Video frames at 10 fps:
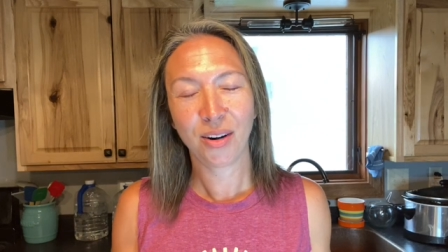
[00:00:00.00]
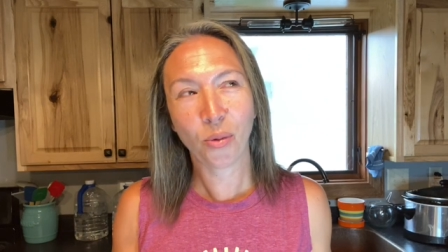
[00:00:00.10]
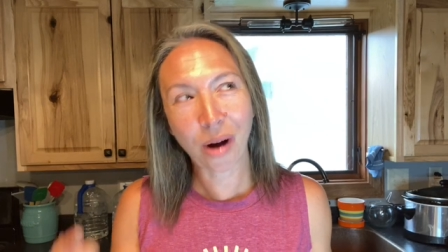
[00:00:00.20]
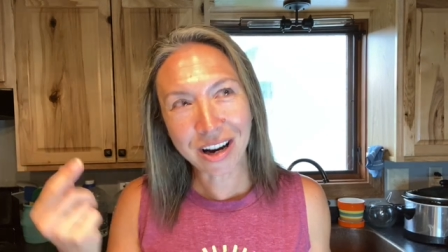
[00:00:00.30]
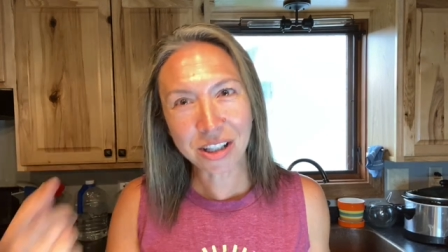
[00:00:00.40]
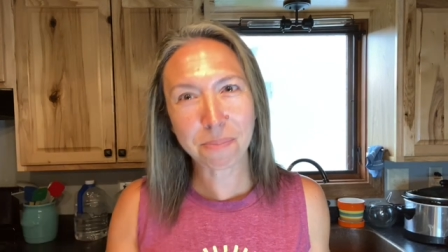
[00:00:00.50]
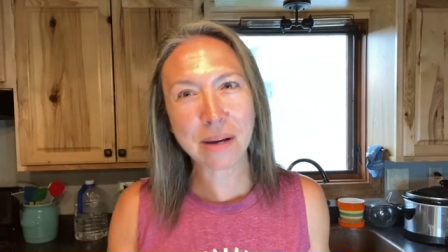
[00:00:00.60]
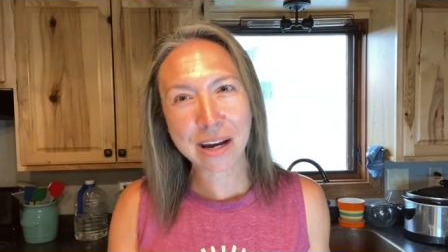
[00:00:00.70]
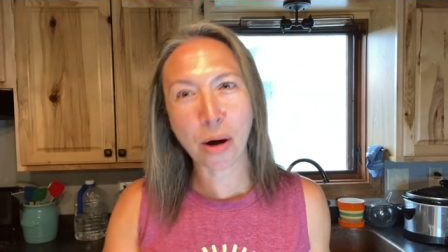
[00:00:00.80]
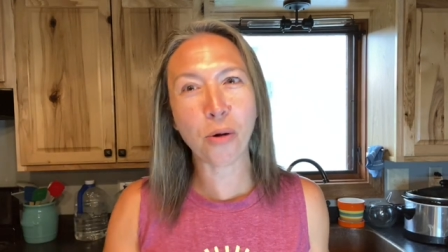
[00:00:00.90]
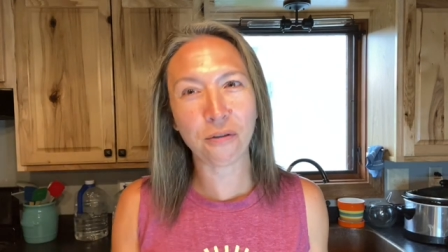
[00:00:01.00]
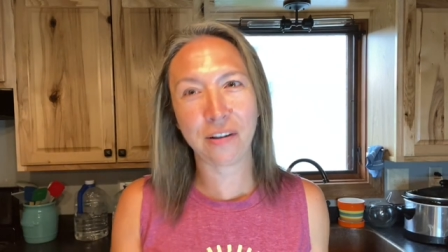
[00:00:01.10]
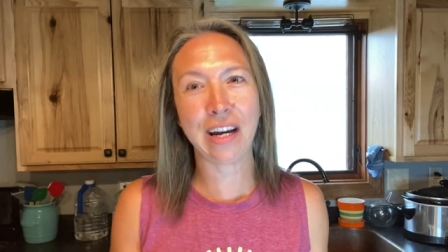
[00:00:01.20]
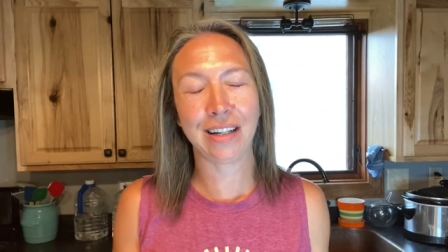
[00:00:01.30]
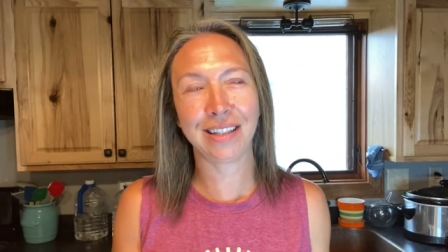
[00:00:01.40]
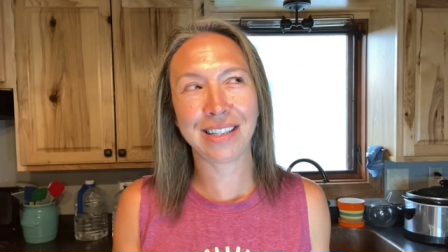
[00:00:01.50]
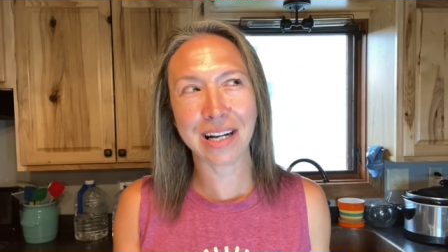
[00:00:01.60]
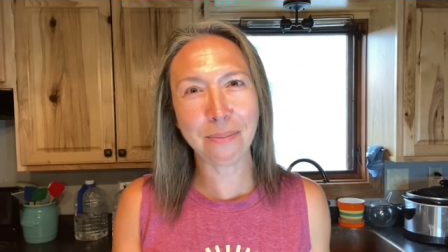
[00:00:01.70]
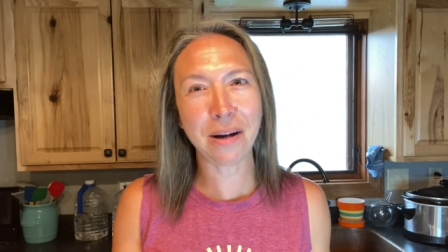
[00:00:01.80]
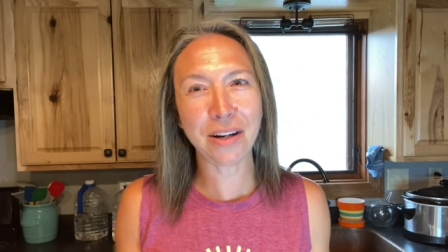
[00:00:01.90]
What is POV? Does
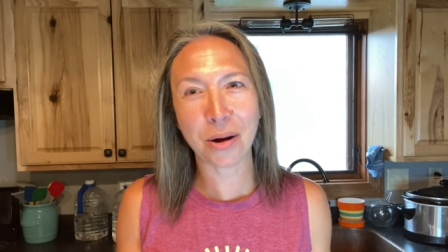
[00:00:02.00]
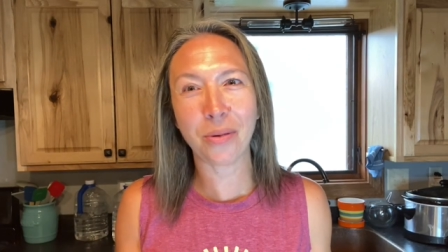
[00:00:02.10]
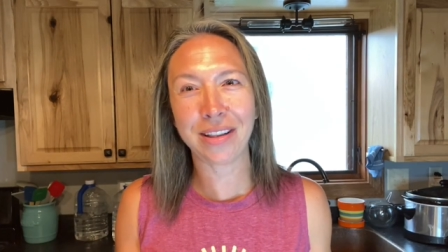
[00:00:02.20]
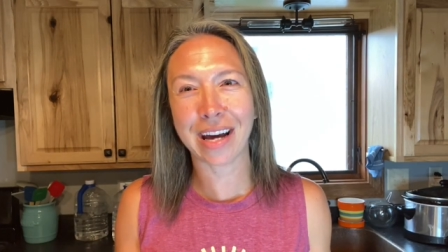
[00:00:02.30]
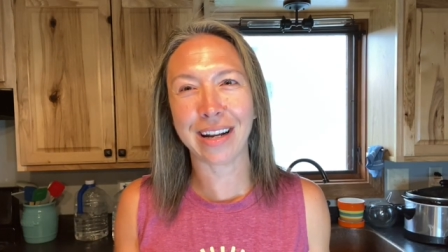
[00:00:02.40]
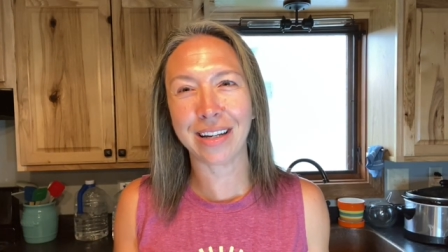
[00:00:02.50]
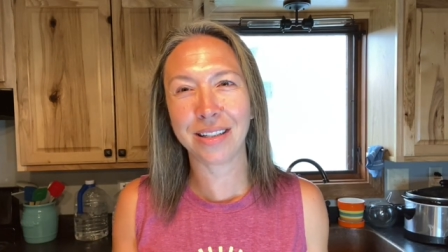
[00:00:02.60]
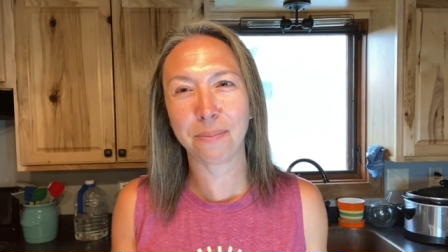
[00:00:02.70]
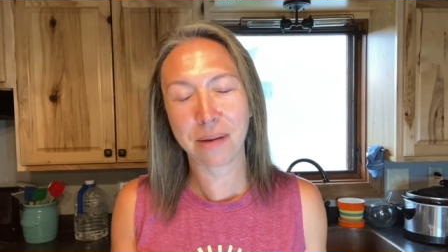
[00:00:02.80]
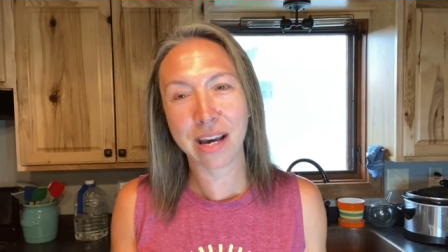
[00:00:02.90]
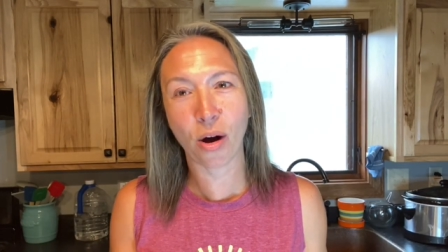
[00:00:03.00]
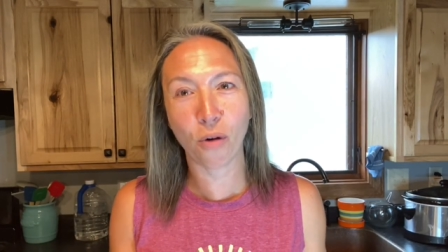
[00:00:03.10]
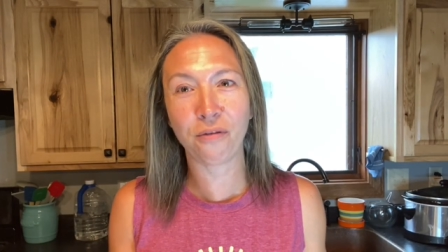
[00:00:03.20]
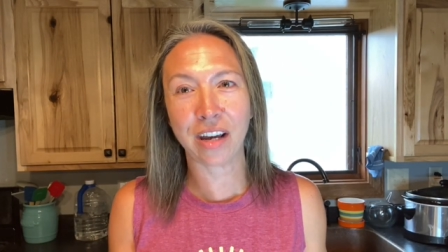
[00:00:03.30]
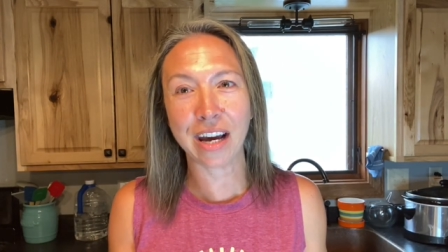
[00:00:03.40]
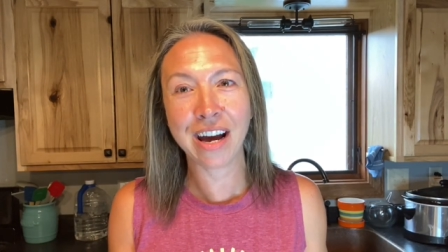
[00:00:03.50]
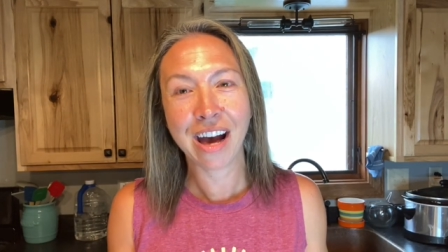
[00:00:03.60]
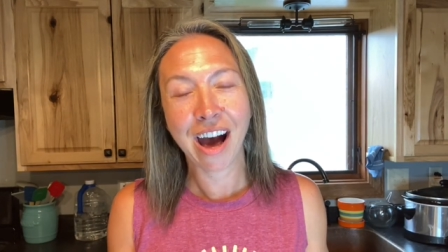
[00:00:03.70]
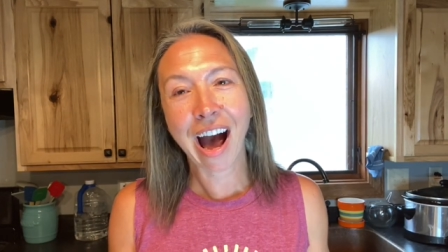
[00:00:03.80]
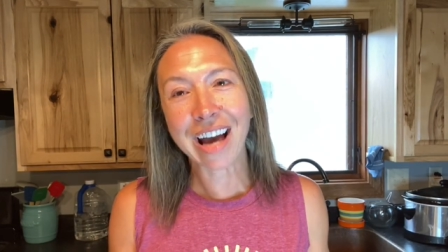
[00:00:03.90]
anybody know what that is? POV.
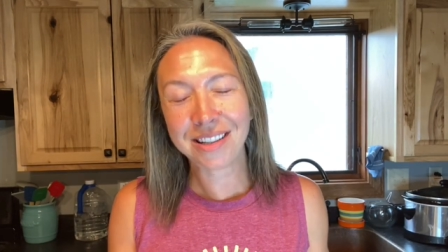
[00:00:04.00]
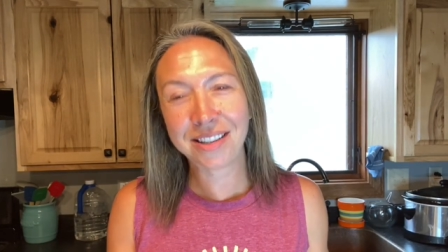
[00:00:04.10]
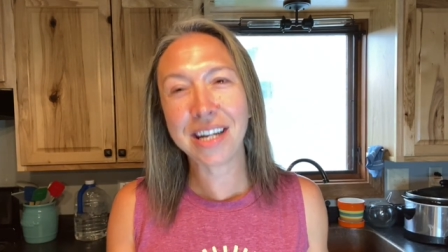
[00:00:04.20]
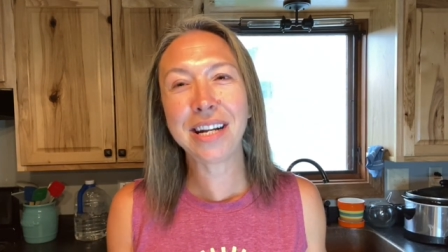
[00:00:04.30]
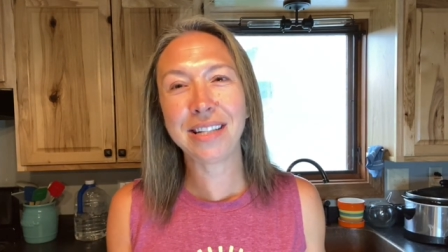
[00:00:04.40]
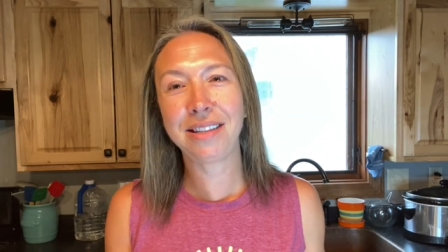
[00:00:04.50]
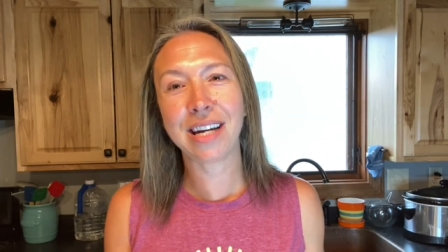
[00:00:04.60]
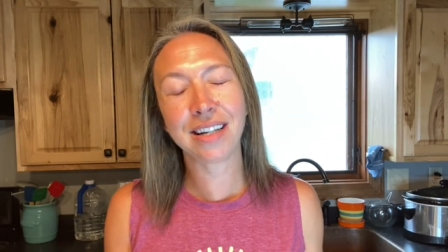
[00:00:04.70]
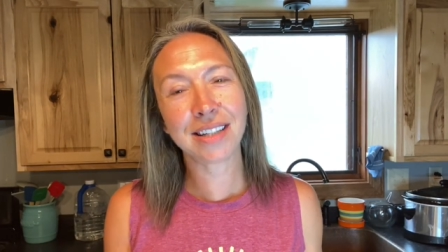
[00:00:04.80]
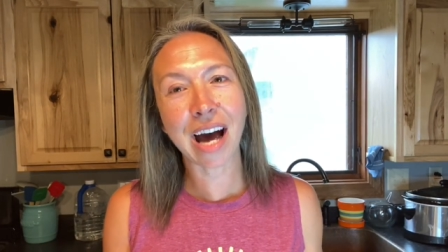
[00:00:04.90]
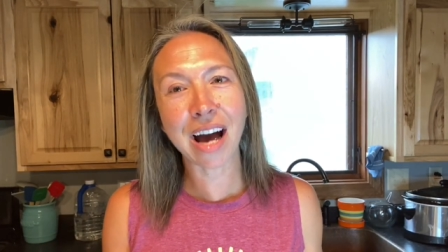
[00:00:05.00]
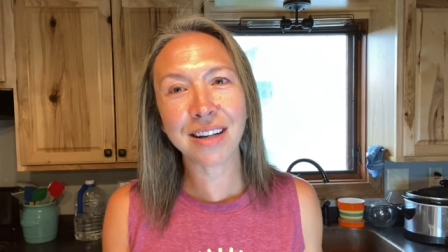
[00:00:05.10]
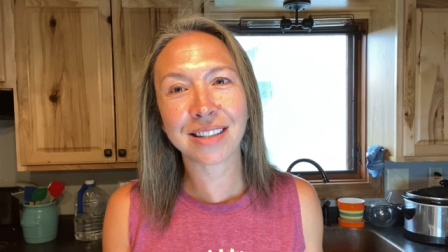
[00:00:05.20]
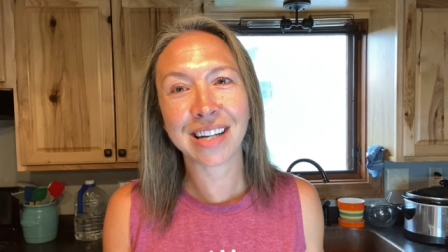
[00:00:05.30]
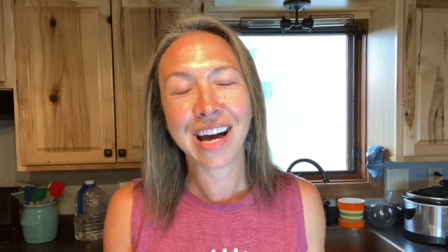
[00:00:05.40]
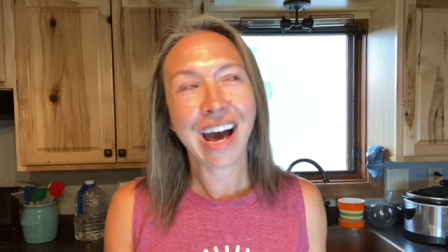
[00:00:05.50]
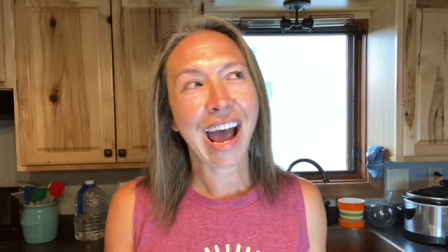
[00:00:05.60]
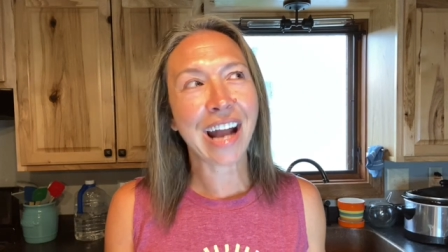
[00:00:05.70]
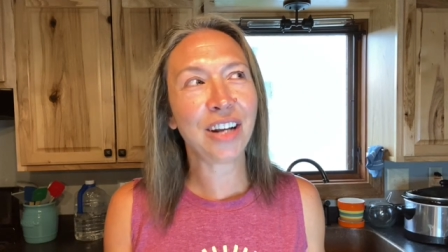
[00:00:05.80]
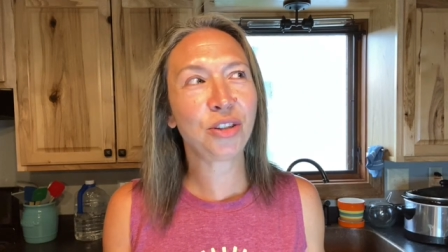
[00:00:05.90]
I see it in TikToks
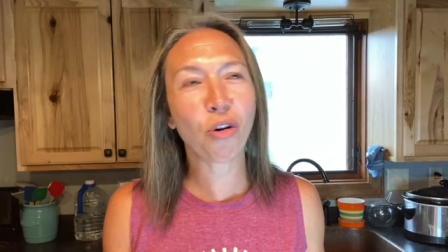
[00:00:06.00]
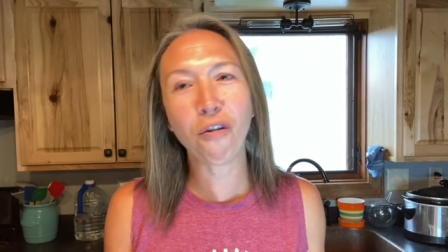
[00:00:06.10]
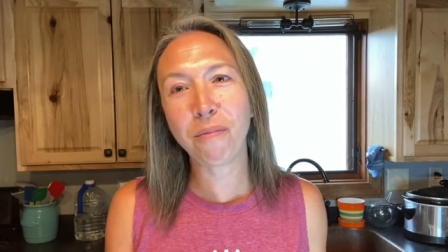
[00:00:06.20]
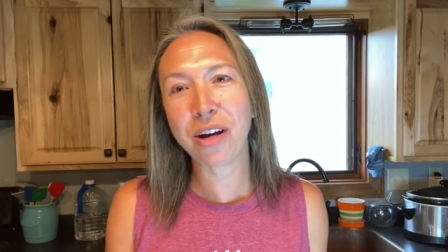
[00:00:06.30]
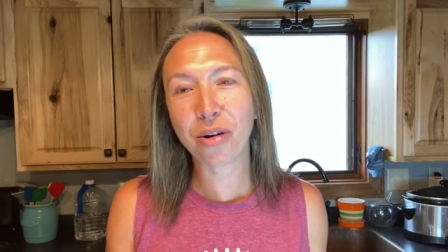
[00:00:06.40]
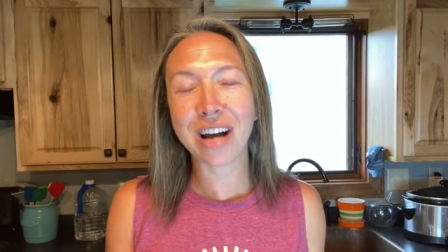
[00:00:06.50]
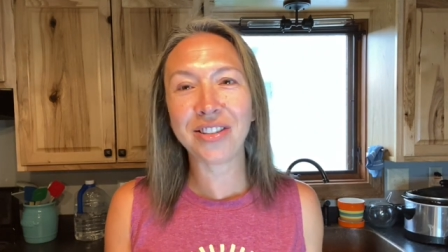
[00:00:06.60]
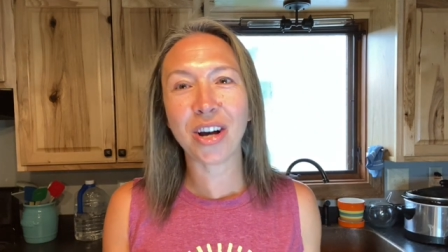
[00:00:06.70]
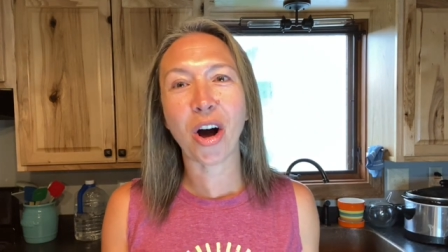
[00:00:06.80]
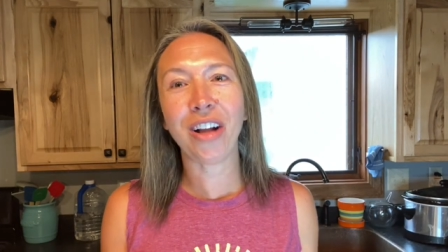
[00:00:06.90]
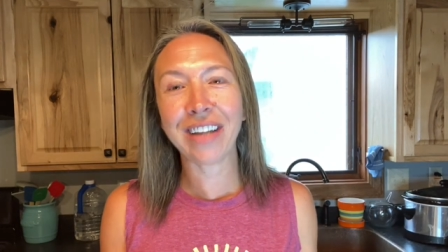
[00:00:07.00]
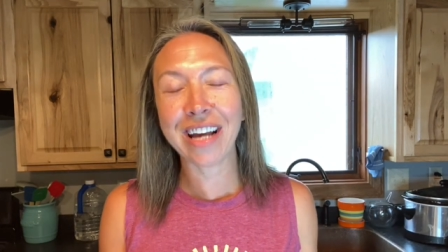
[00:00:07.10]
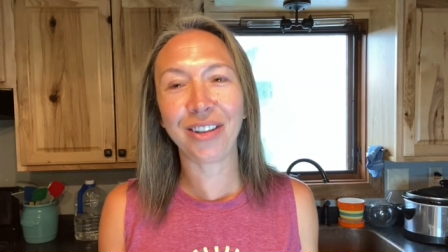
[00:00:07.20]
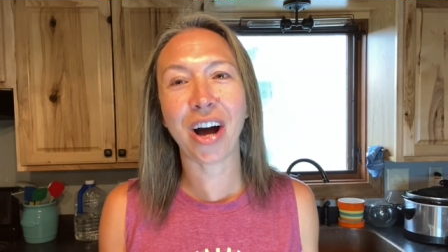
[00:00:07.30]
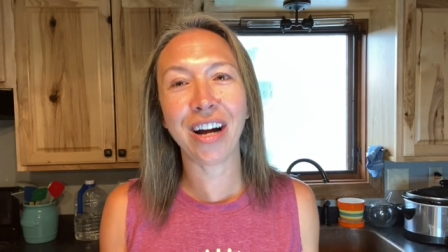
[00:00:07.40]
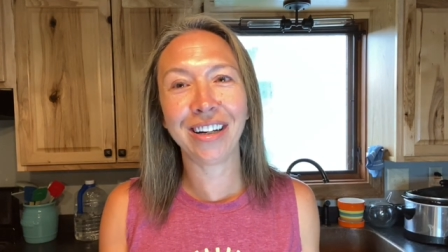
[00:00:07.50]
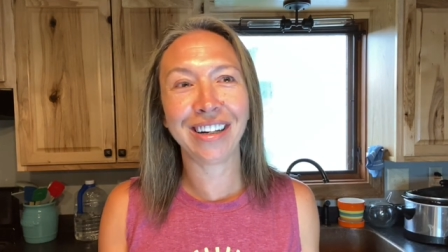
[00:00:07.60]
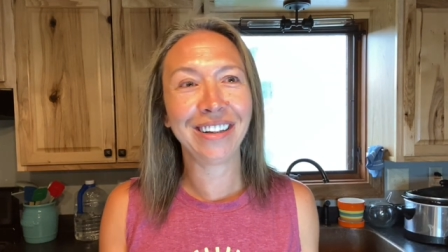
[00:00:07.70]
and it drove me crazy all night long.